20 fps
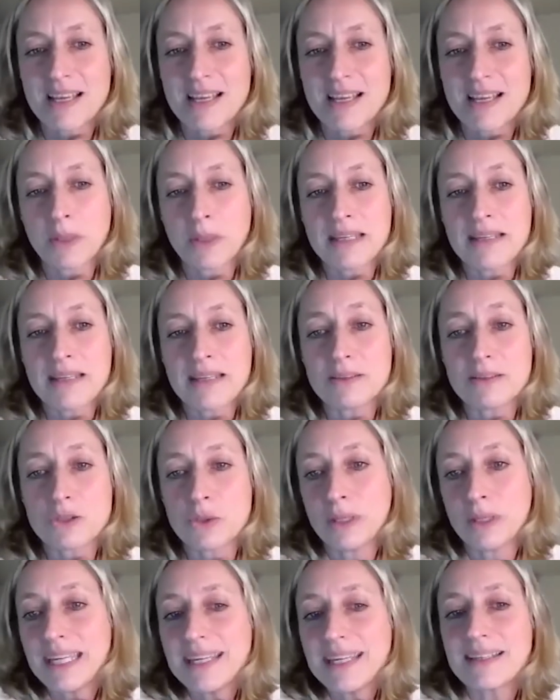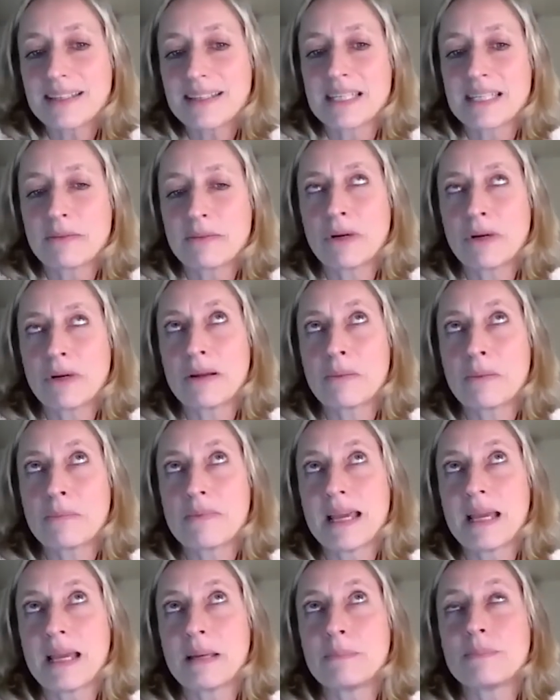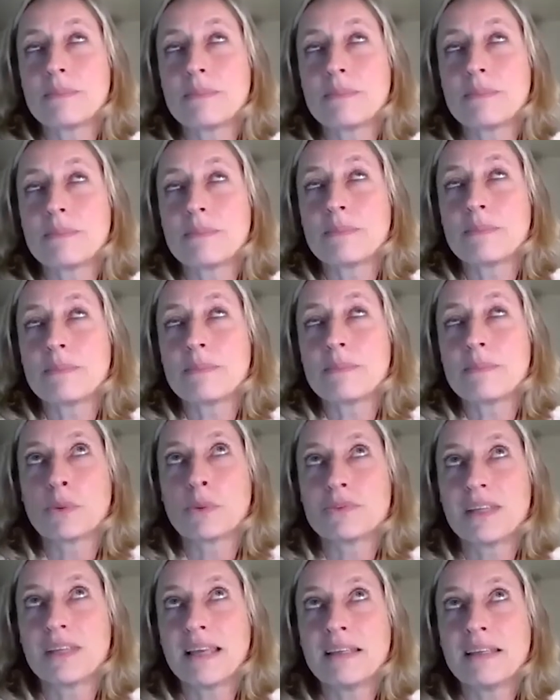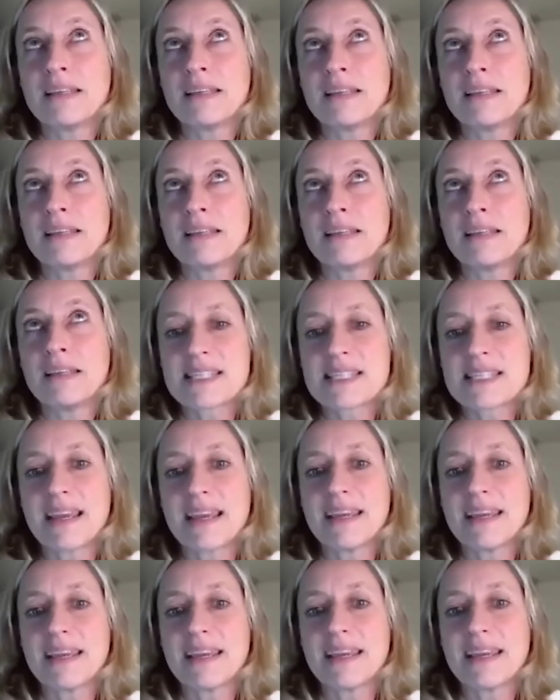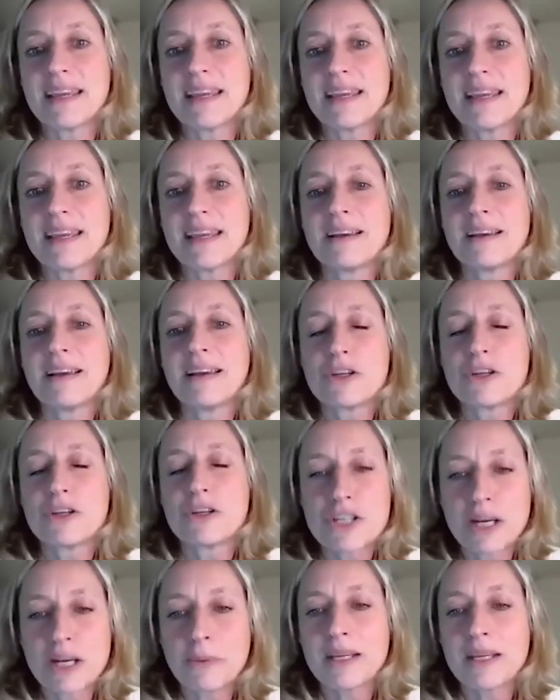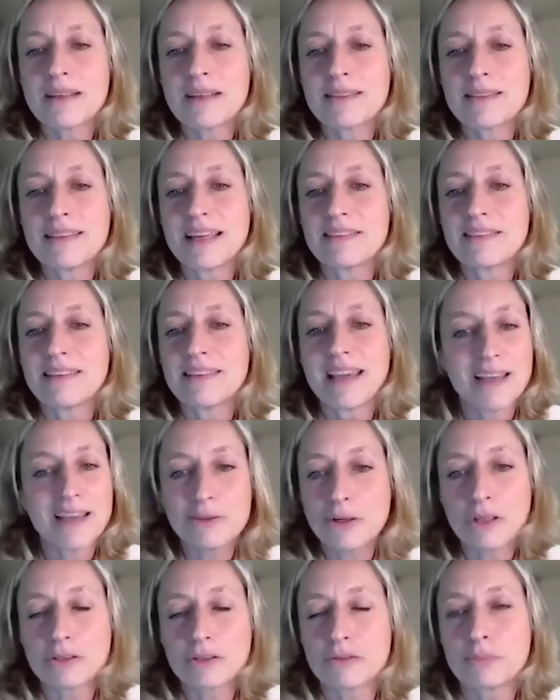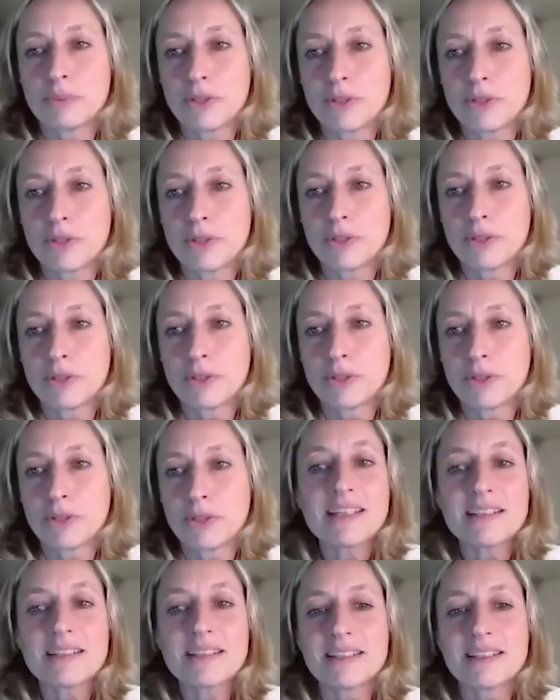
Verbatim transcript: to, re- to hear several of them spontaneously saying and sharing that they had a lot of prejudice